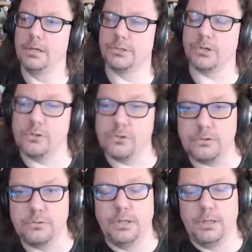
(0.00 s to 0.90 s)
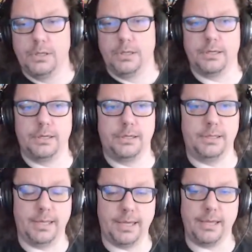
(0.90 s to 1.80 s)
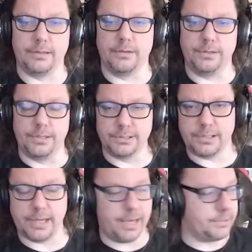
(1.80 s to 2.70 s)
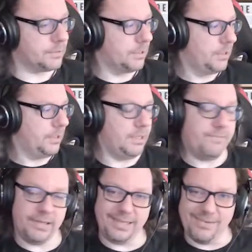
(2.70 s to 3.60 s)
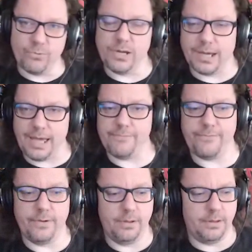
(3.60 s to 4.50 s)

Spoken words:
So again, in this case, even if we have